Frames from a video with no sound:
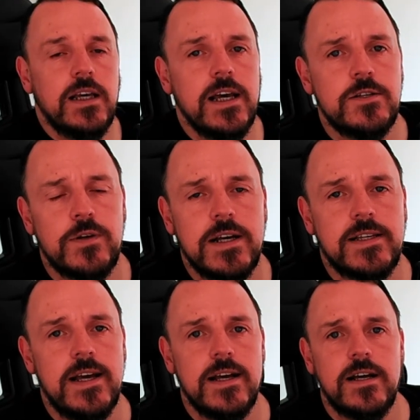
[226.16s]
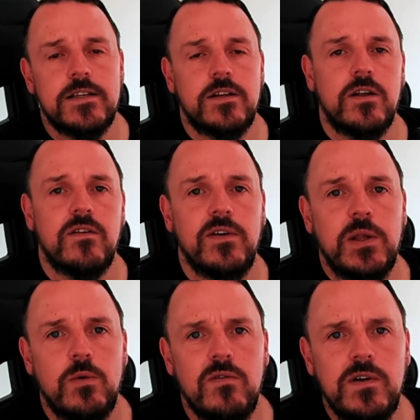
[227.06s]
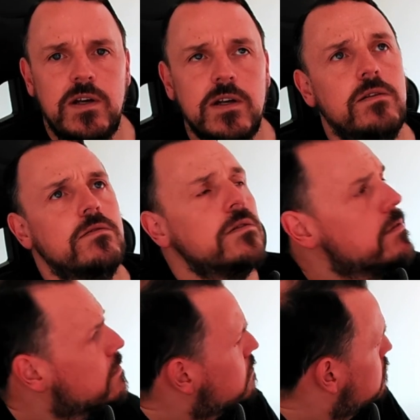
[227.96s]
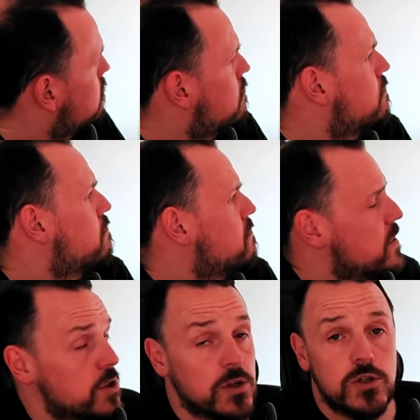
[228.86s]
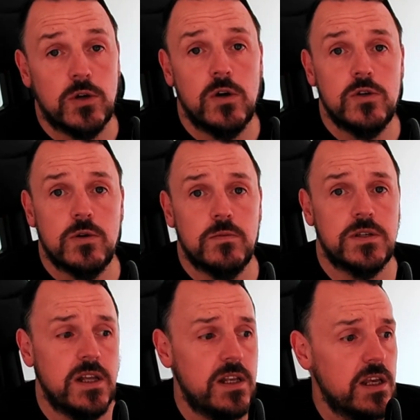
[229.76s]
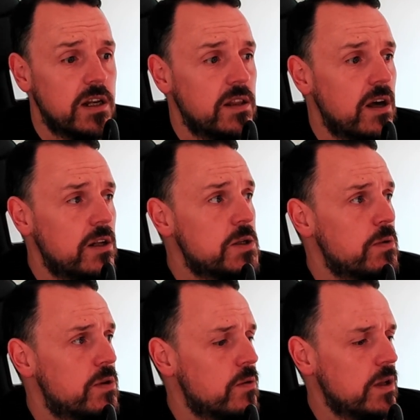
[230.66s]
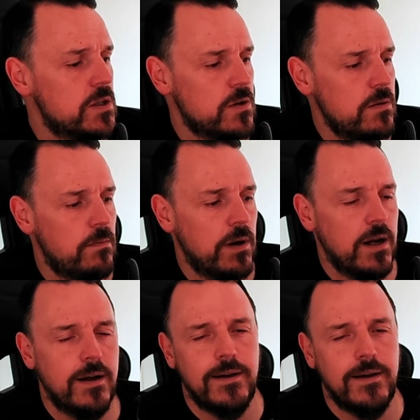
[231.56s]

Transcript: yeah, so that's it. That's another video over, and the sun's gone, so I'm sitting here in darkness with no lights on. But